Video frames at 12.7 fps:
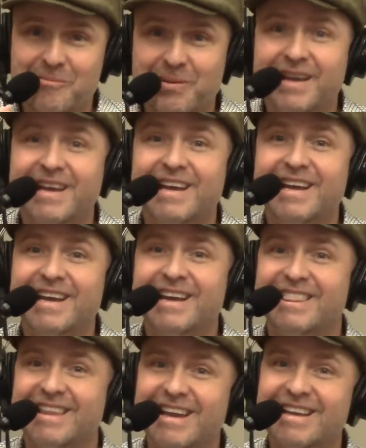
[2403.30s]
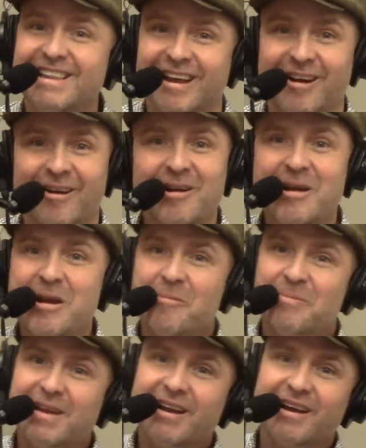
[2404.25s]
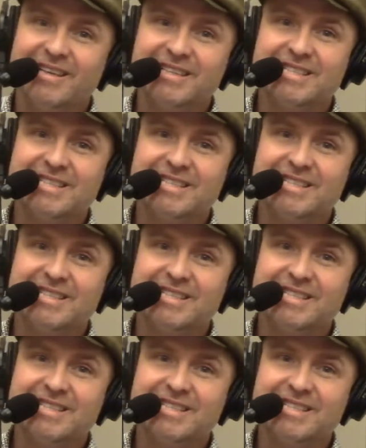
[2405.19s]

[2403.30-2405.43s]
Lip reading: big thing there, because